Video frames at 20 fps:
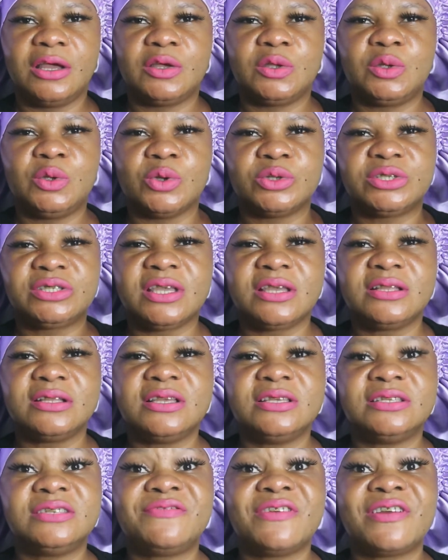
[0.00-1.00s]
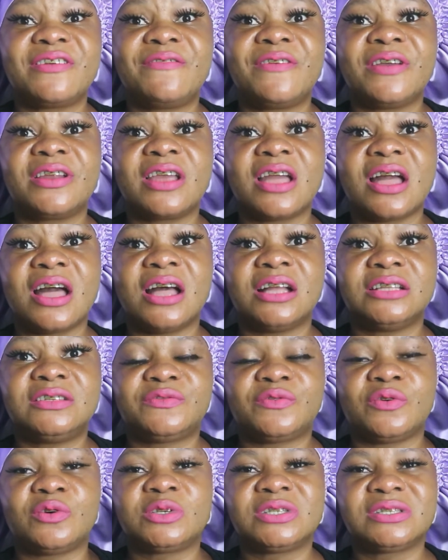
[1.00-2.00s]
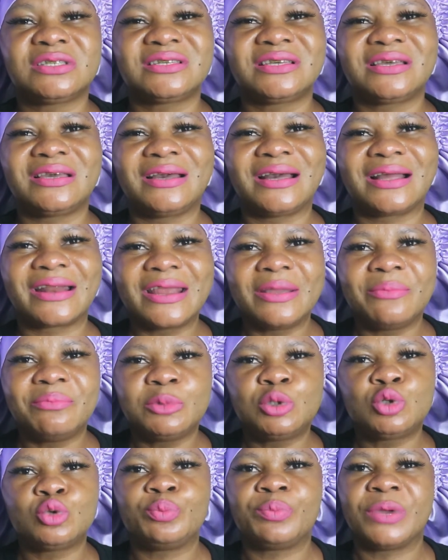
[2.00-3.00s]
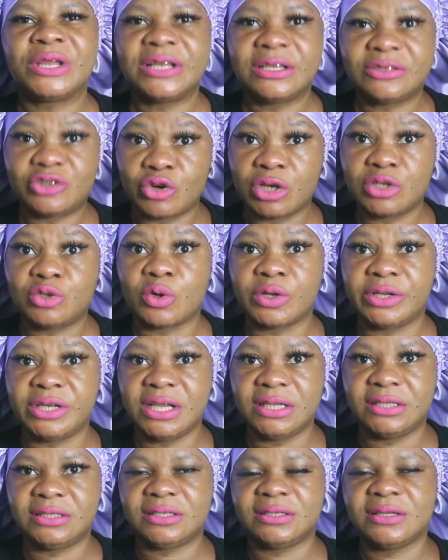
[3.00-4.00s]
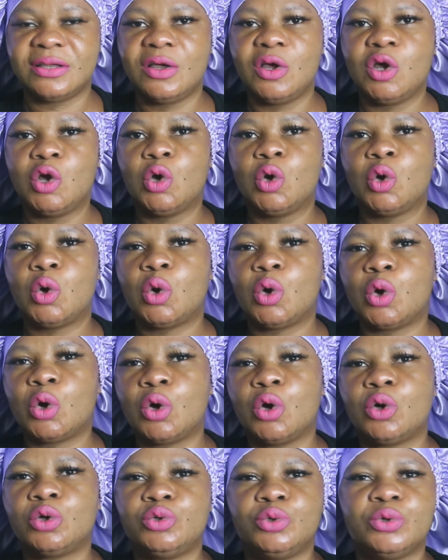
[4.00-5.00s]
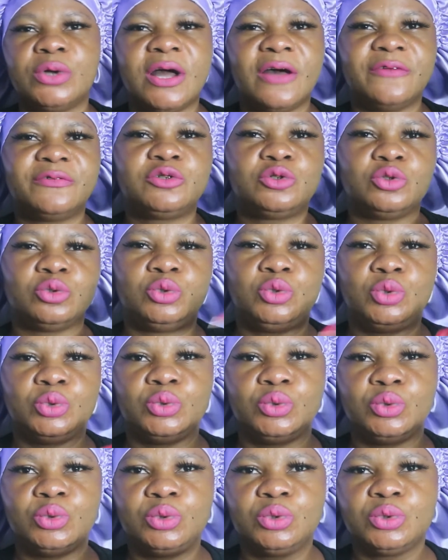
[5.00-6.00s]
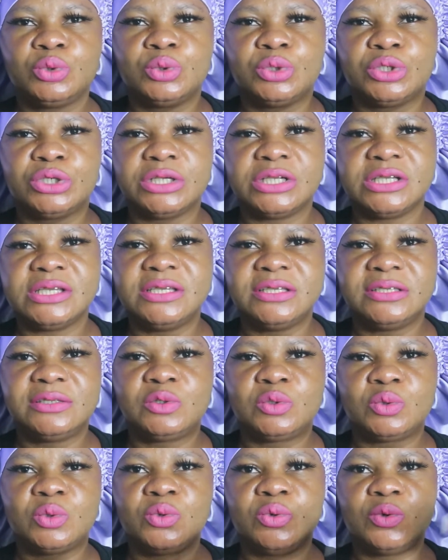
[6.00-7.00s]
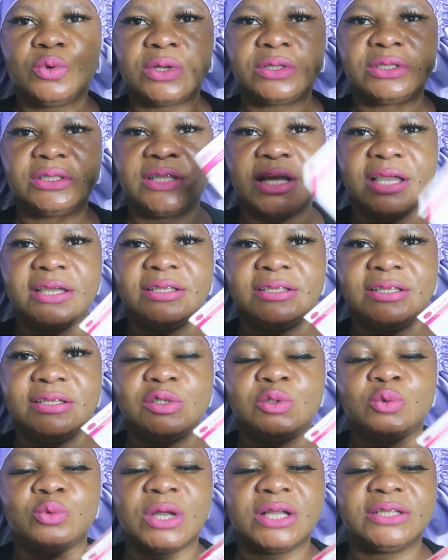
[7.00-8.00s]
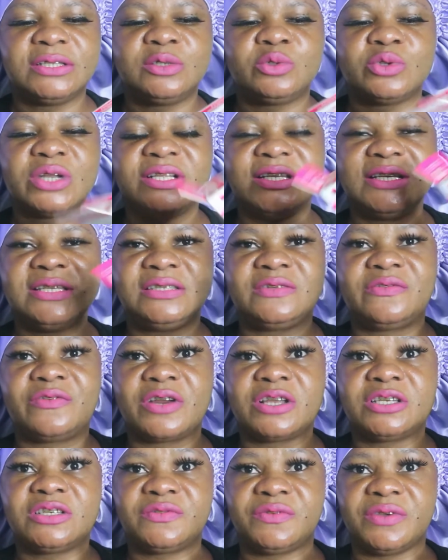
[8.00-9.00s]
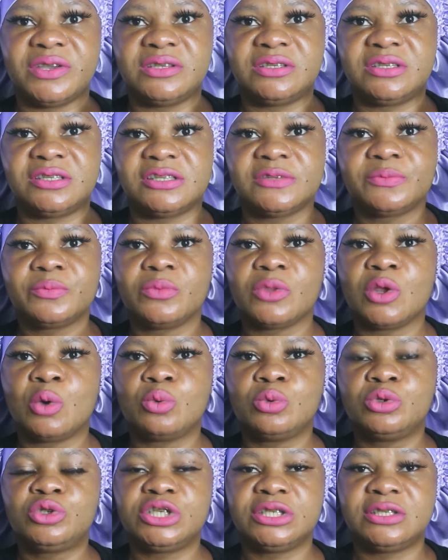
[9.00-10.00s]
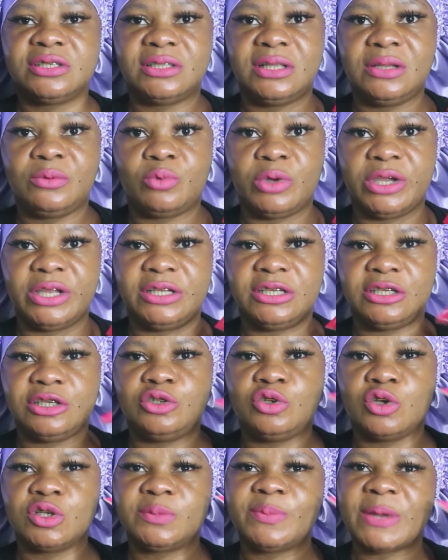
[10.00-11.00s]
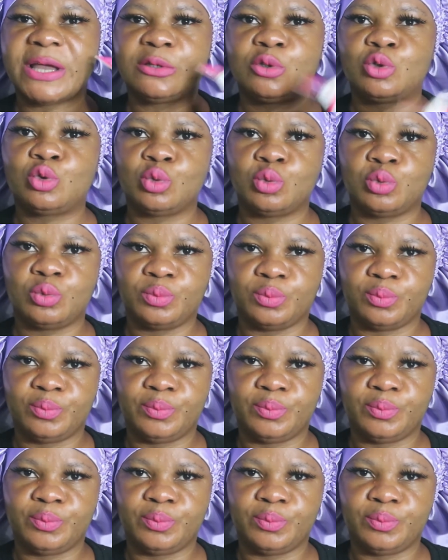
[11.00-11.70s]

your skin is very hard for cream to penetrate on it. All you have to do is to take this one. This one is Fresh Face, which is liquid. You just buy two,